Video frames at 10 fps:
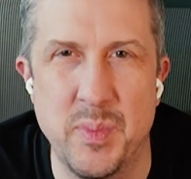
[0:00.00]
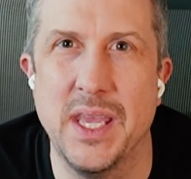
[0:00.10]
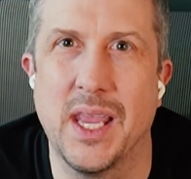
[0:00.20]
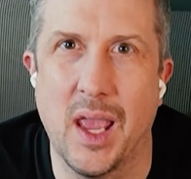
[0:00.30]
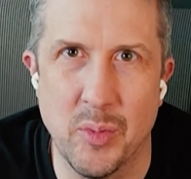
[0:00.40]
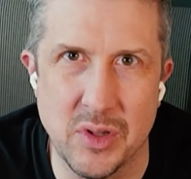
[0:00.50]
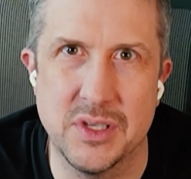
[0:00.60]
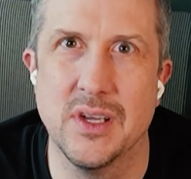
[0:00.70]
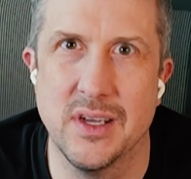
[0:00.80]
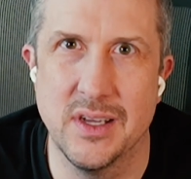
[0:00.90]
being able
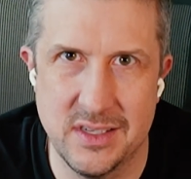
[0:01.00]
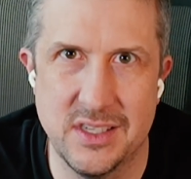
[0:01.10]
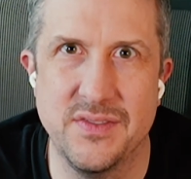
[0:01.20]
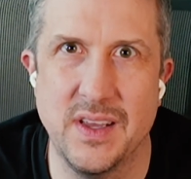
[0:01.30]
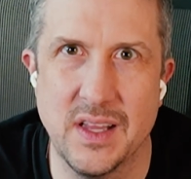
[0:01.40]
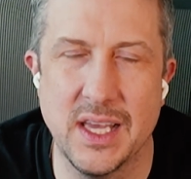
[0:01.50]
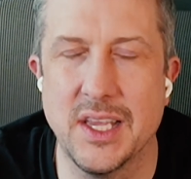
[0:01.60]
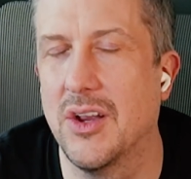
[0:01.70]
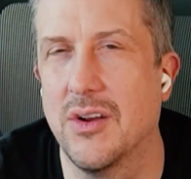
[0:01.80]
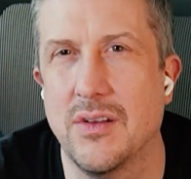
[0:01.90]
to feel
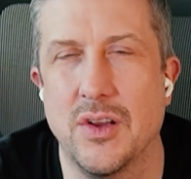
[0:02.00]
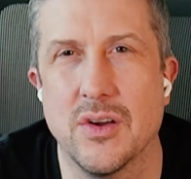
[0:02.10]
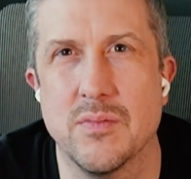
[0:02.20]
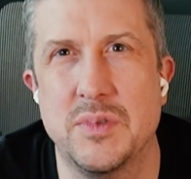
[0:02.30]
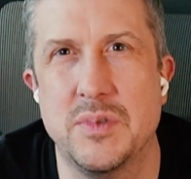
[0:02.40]
like you're